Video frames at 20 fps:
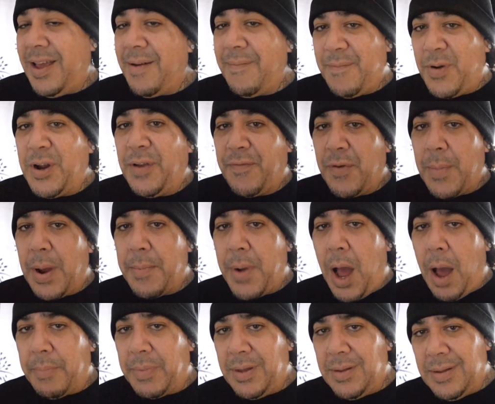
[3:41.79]
Funny for my
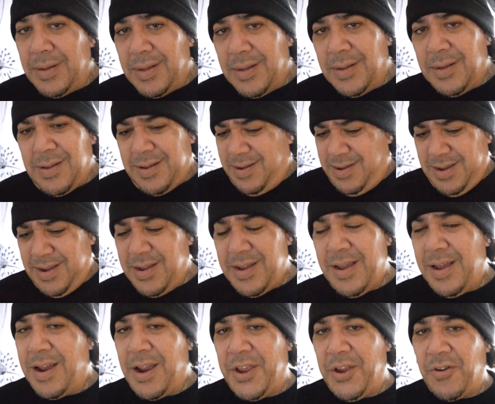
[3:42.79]
mom.
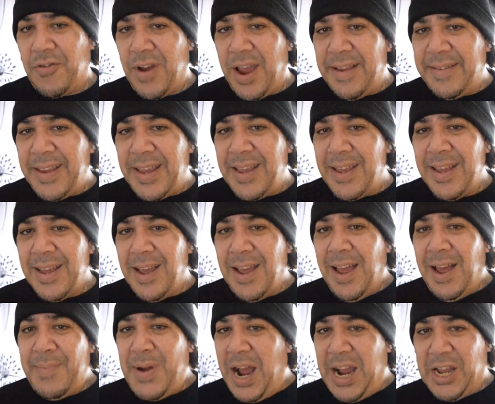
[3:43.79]
Are you crazy?
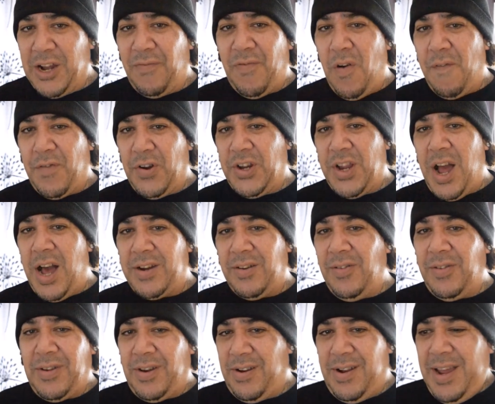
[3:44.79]
I'm not gonna vote for
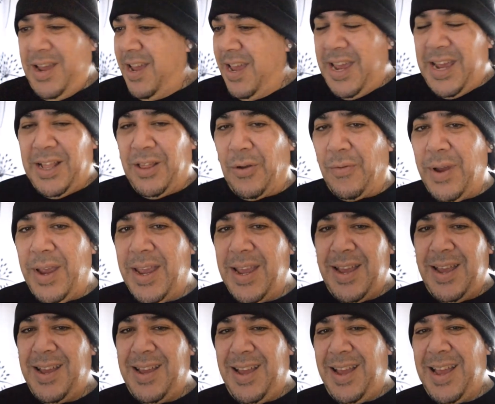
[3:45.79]
Donald or Hillary.
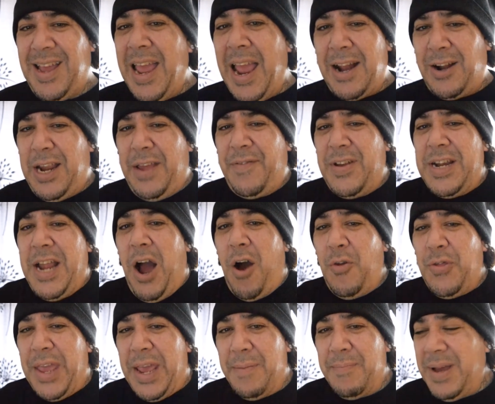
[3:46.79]
I
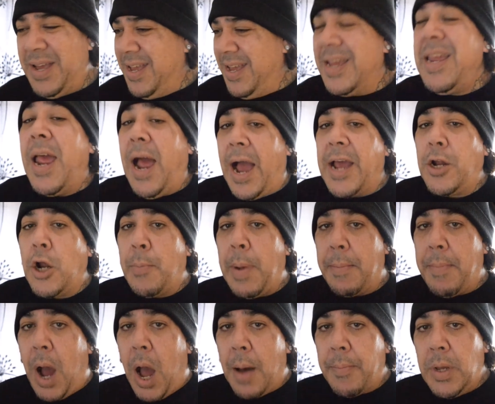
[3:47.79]
don't even know them. I know my
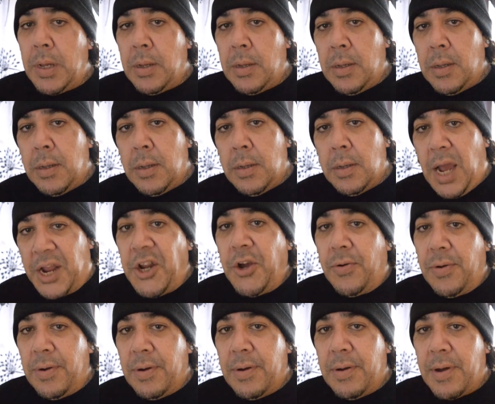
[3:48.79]
mom. I do.
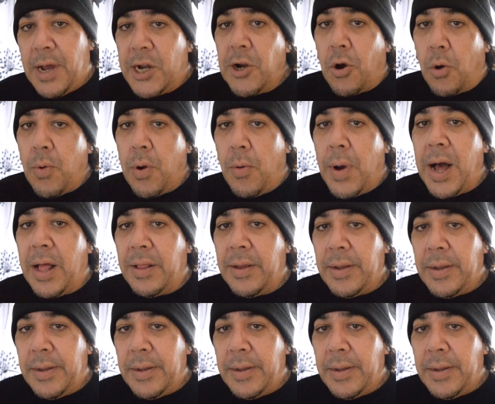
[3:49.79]
I know her real well.